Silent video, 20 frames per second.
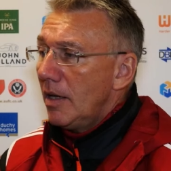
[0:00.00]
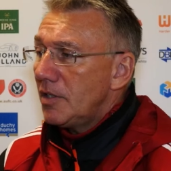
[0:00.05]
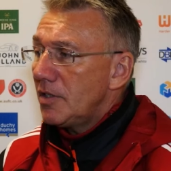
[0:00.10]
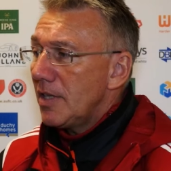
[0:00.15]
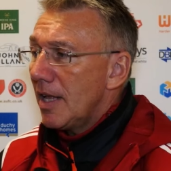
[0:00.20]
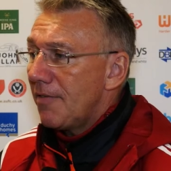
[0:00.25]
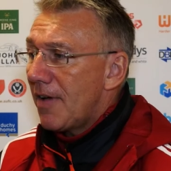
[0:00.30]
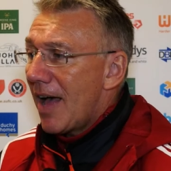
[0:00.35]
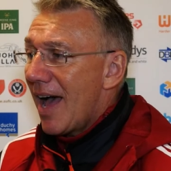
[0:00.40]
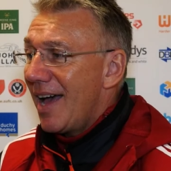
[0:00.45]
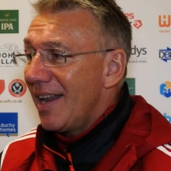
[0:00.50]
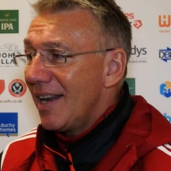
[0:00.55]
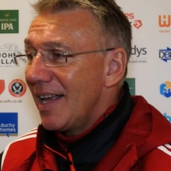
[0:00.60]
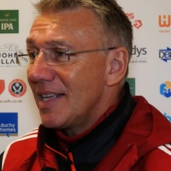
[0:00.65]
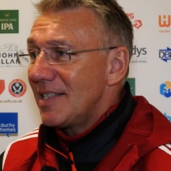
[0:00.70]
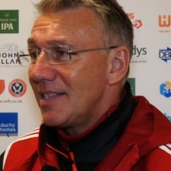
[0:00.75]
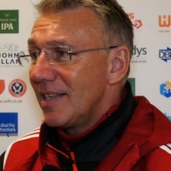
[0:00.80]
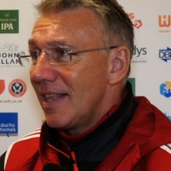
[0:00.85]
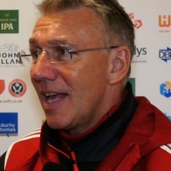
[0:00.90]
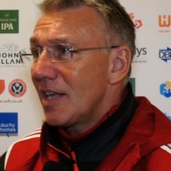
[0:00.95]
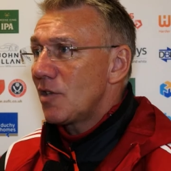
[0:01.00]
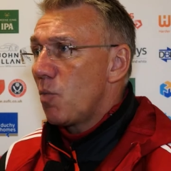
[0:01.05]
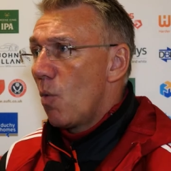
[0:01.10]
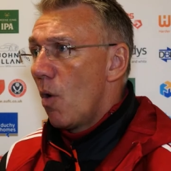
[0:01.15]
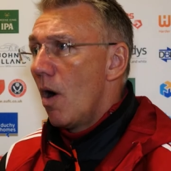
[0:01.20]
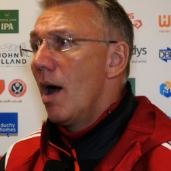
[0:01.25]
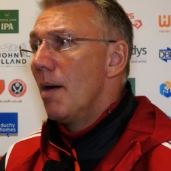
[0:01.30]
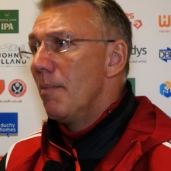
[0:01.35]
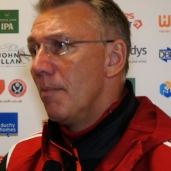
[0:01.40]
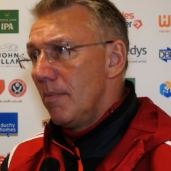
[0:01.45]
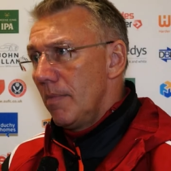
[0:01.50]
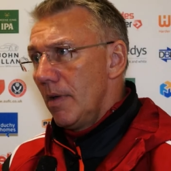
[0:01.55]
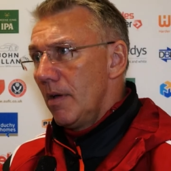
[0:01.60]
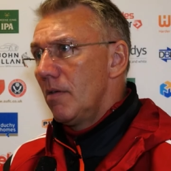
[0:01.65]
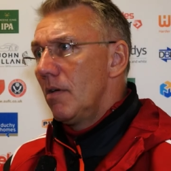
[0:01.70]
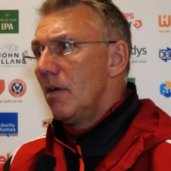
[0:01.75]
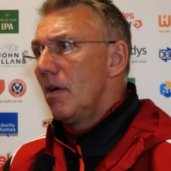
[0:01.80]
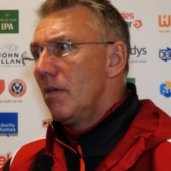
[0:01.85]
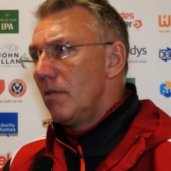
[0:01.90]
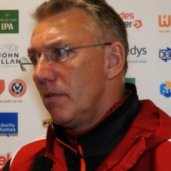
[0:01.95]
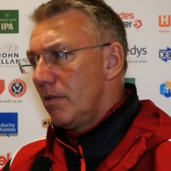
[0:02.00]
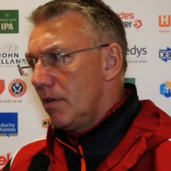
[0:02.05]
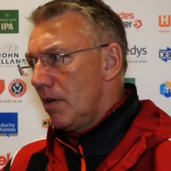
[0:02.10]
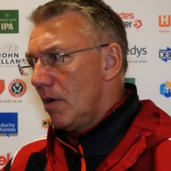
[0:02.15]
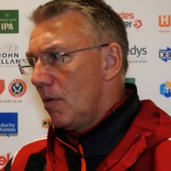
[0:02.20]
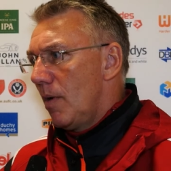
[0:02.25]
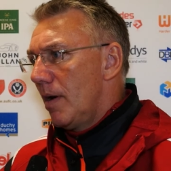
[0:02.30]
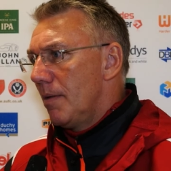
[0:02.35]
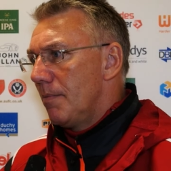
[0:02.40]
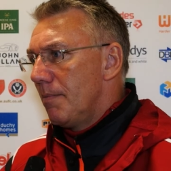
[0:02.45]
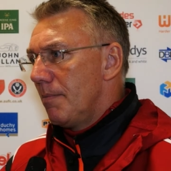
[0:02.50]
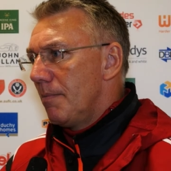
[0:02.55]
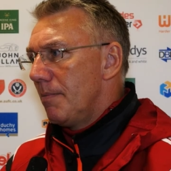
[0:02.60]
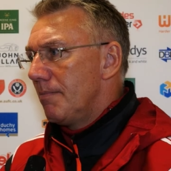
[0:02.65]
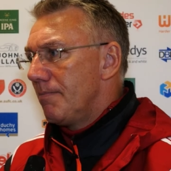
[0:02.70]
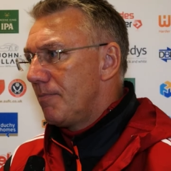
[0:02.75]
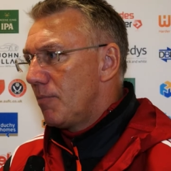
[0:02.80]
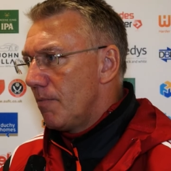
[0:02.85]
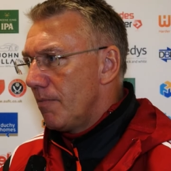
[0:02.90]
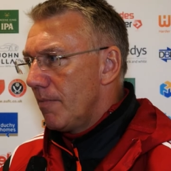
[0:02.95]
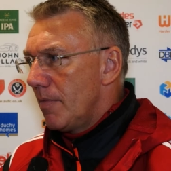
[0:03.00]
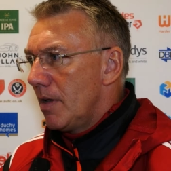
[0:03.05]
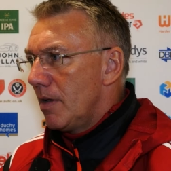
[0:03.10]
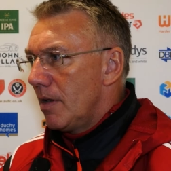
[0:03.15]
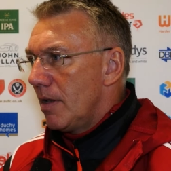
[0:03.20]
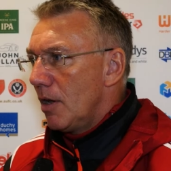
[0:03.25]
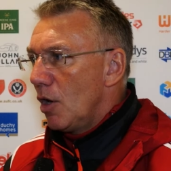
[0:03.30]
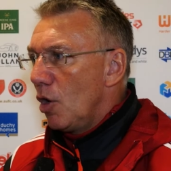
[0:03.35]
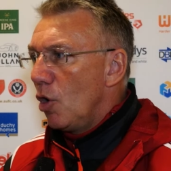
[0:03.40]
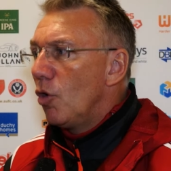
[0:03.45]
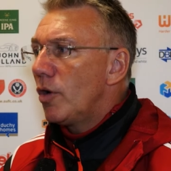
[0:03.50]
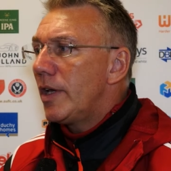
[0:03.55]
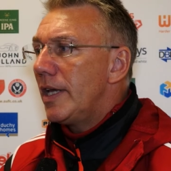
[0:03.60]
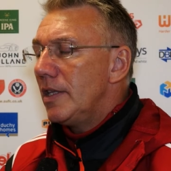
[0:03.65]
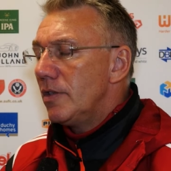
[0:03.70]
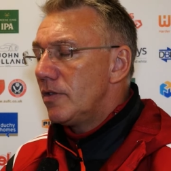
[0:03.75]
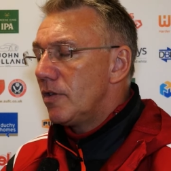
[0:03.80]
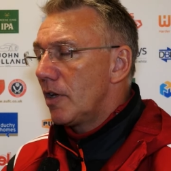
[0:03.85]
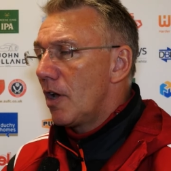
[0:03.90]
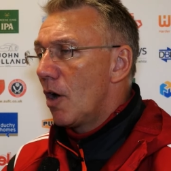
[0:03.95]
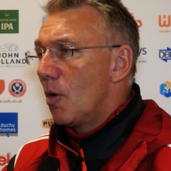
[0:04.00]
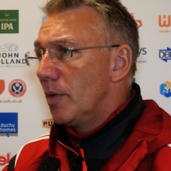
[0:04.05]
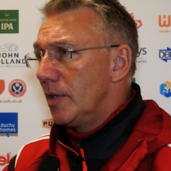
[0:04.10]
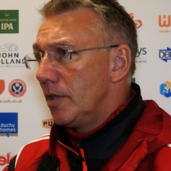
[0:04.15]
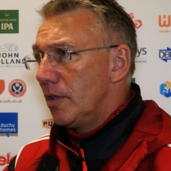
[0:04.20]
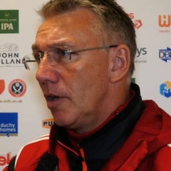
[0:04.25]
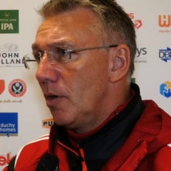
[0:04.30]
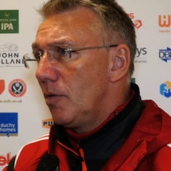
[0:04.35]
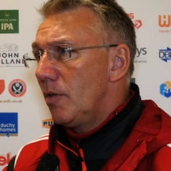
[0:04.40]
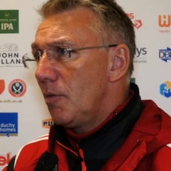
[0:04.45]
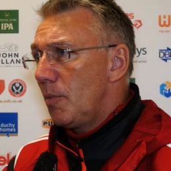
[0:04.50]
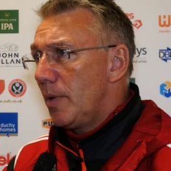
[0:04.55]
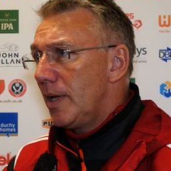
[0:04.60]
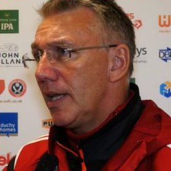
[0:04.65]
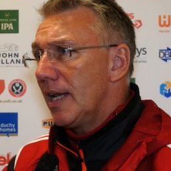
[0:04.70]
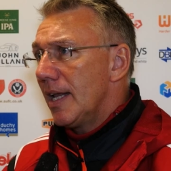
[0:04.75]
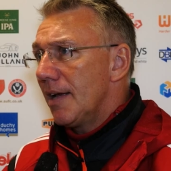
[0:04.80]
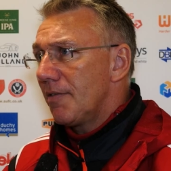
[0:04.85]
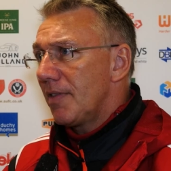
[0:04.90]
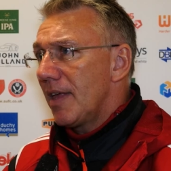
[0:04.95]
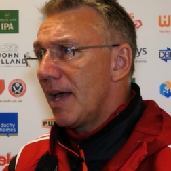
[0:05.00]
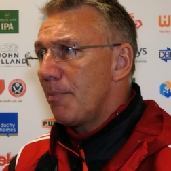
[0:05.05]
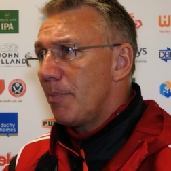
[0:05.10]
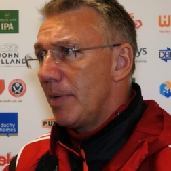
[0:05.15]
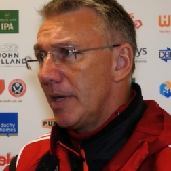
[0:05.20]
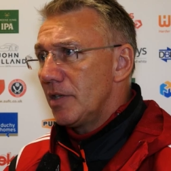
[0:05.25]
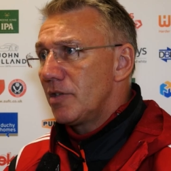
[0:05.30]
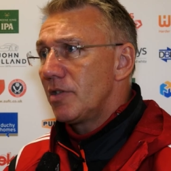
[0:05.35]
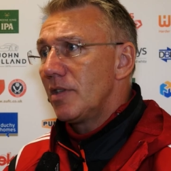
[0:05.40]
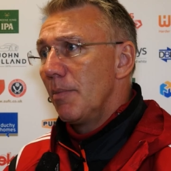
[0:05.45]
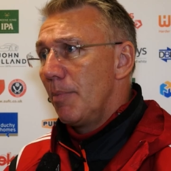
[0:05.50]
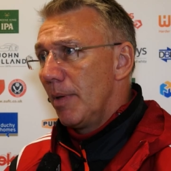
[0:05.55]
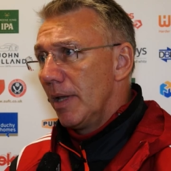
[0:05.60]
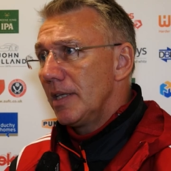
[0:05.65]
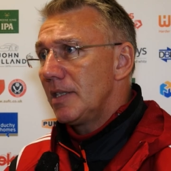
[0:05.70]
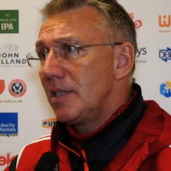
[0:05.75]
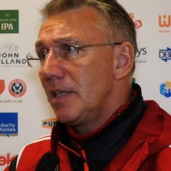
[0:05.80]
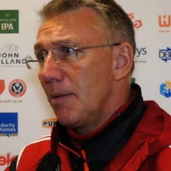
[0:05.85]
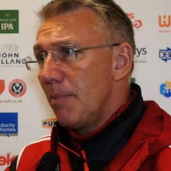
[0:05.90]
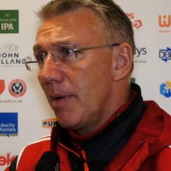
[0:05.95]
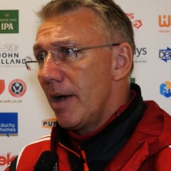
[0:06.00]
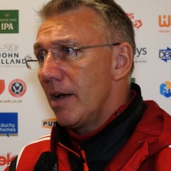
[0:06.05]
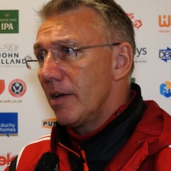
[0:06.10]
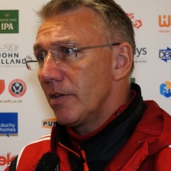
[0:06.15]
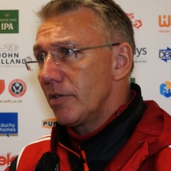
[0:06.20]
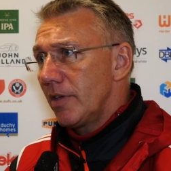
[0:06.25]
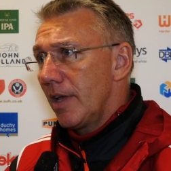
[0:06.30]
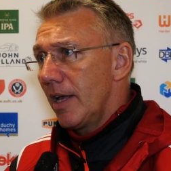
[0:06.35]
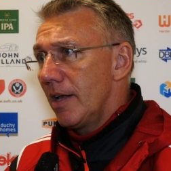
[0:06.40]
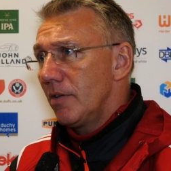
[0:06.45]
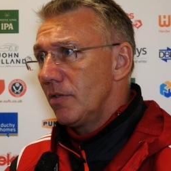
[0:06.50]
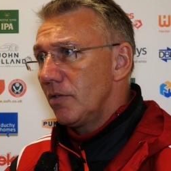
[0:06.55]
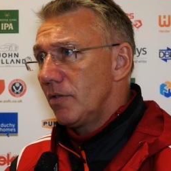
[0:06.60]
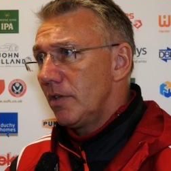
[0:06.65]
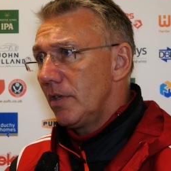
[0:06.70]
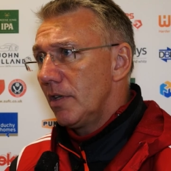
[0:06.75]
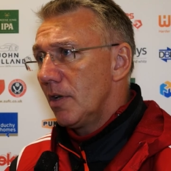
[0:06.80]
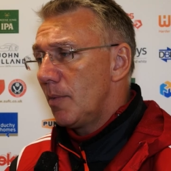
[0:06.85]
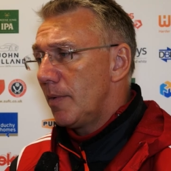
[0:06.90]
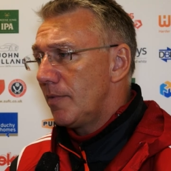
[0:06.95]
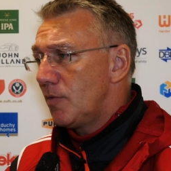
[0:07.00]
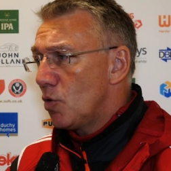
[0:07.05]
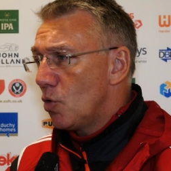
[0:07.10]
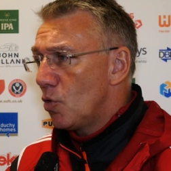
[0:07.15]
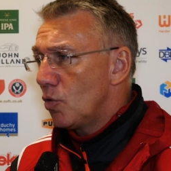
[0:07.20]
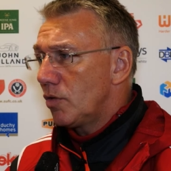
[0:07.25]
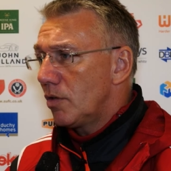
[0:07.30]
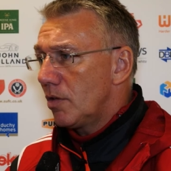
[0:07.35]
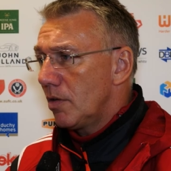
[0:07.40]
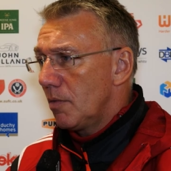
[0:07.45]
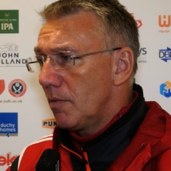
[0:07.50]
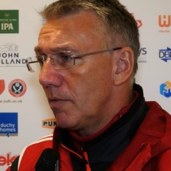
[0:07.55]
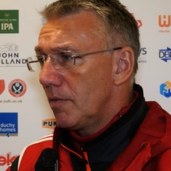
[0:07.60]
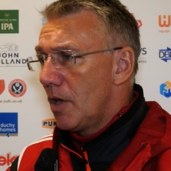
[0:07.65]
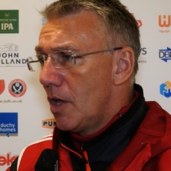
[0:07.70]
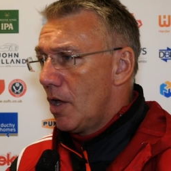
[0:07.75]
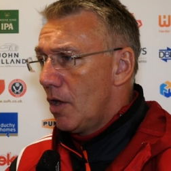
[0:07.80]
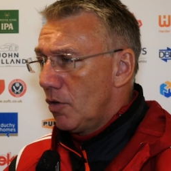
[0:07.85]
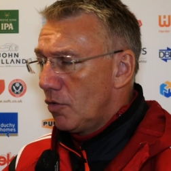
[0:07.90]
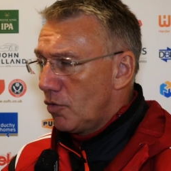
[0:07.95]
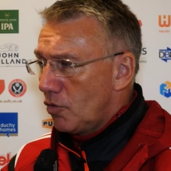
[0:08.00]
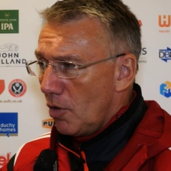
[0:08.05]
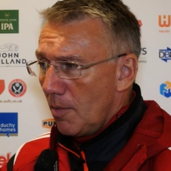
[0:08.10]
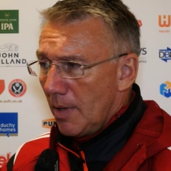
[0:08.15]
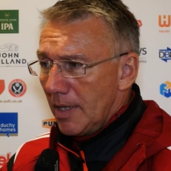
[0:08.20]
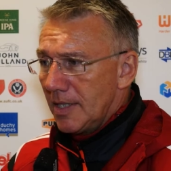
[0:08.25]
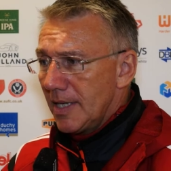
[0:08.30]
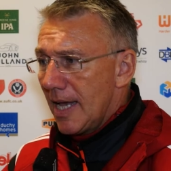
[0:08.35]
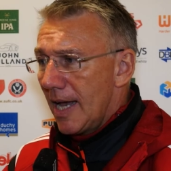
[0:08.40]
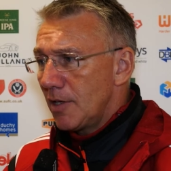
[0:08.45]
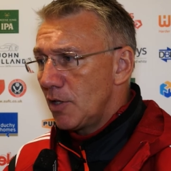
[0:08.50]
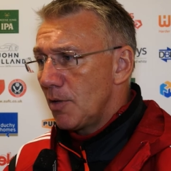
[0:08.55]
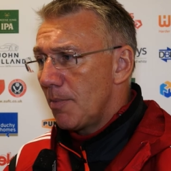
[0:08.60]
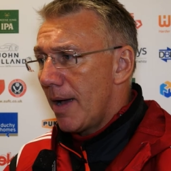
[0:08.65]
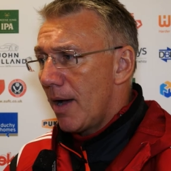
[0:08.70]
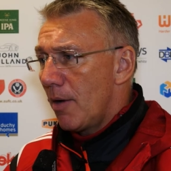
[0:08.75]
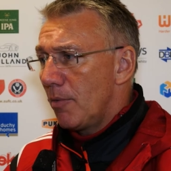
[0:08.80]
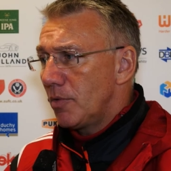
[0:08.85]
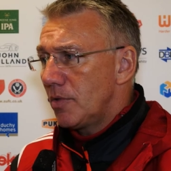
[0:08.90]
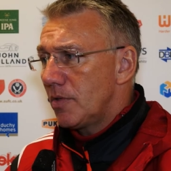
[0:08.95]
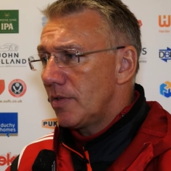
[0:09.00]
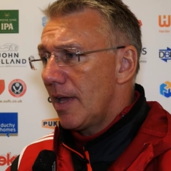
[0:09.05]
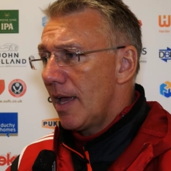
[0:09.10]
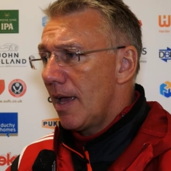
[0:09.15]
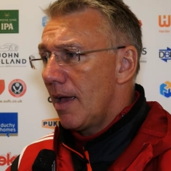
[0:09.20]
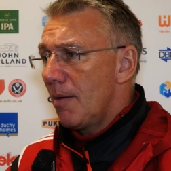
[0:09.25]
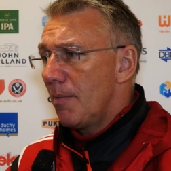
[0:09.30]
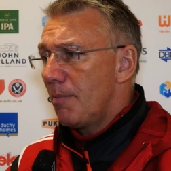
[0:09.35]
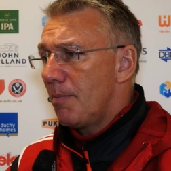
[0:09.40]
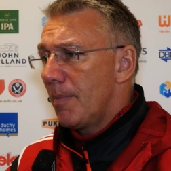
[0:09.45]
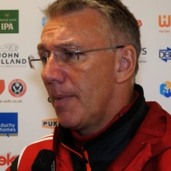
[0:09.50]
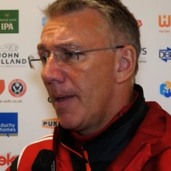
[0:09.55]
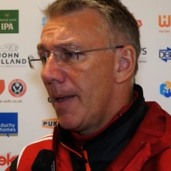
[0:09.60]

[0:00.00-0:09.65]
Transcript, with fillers: Listen, I've highlighted that's what I'm, you know, I'm looking to go and do that. We can have that bit of stability about ourselves. You know, we've talked too many times about uh,